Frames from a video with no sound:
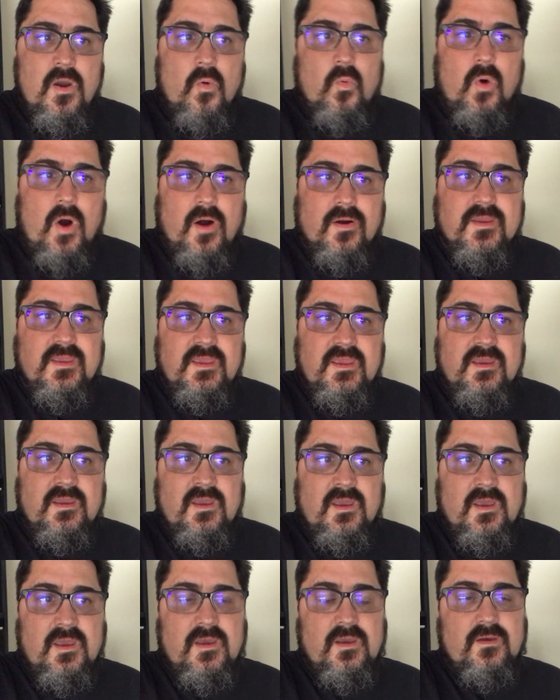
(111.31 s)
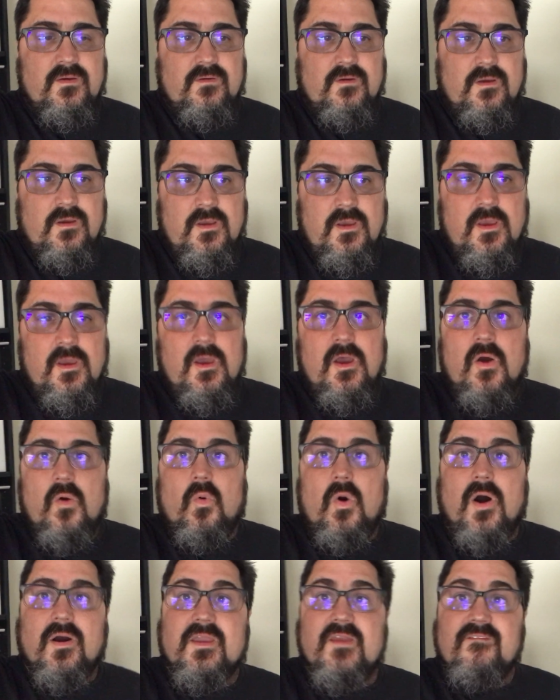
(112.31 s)
Walking
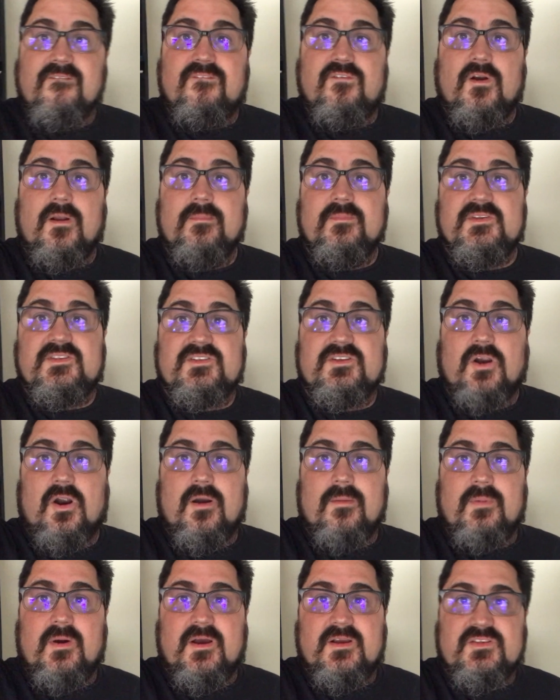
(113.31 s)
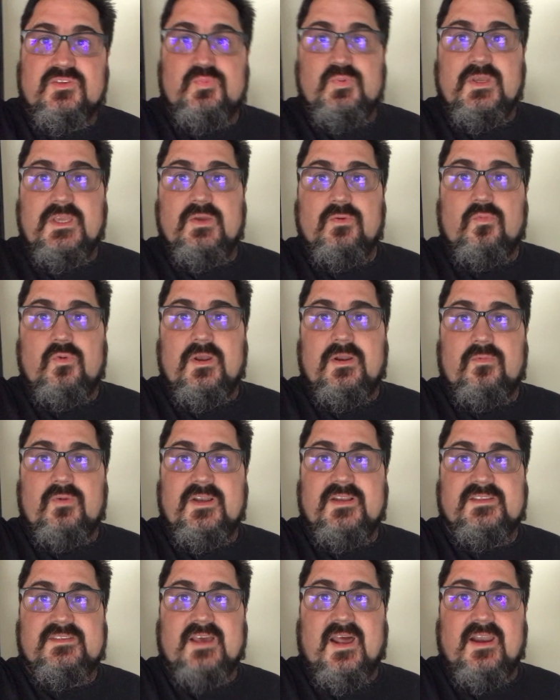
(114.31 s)
Walking from the Starbucks,
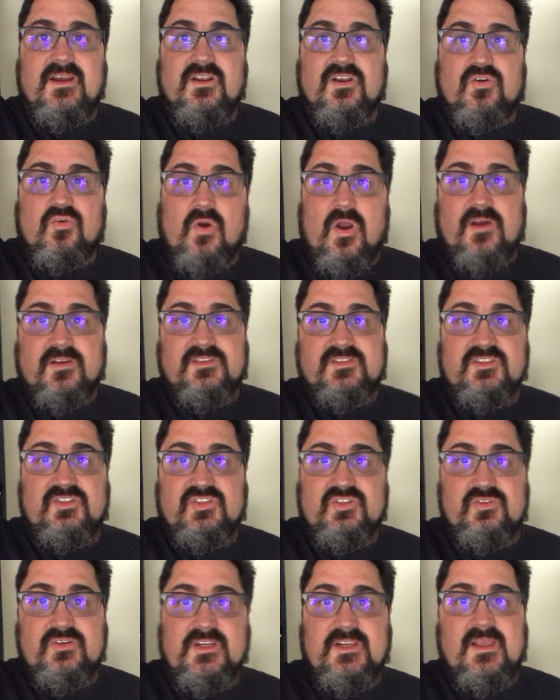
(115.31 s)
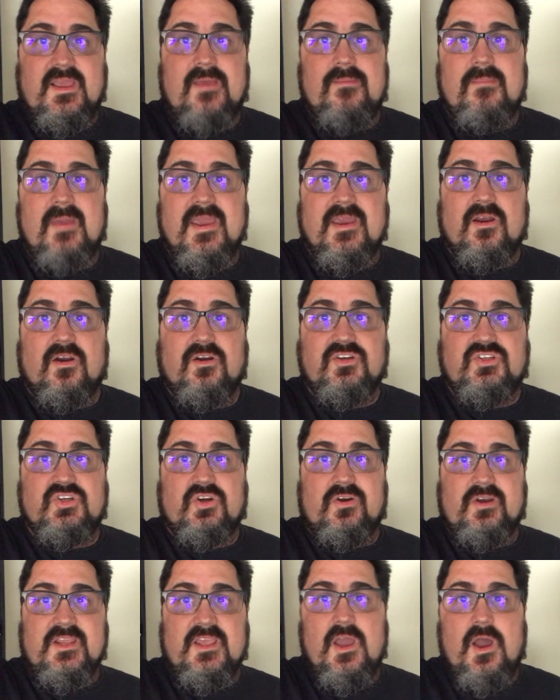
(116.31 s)
we decided to cross the street and make our
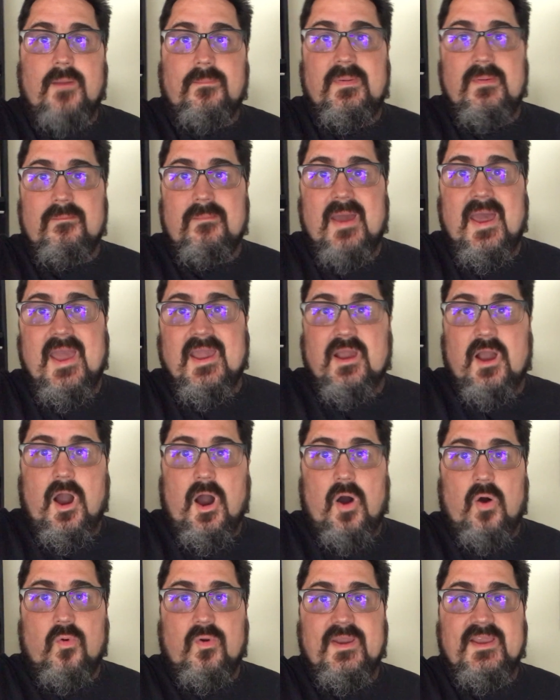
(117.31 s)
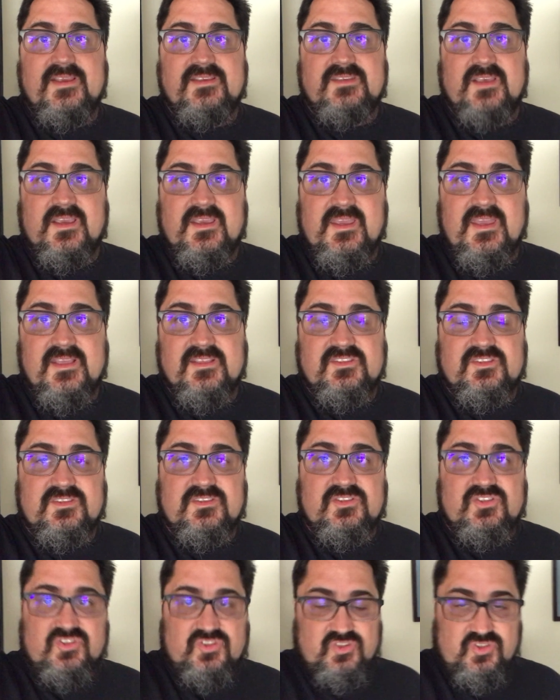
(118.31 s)
journey up and back always
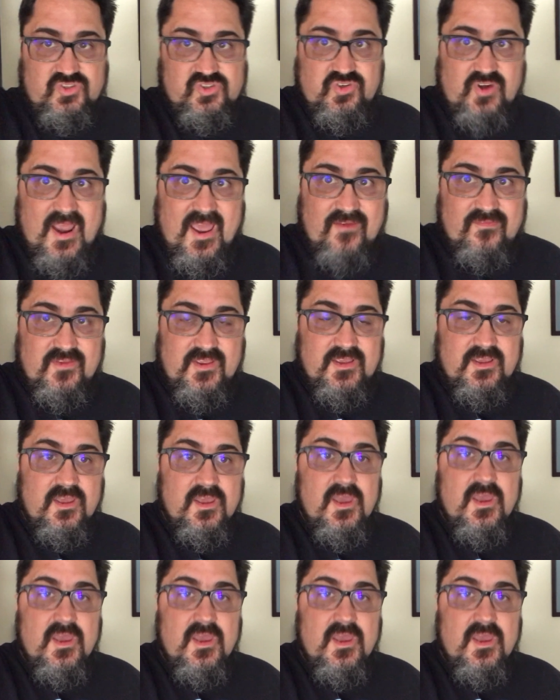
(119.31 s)
against traffic.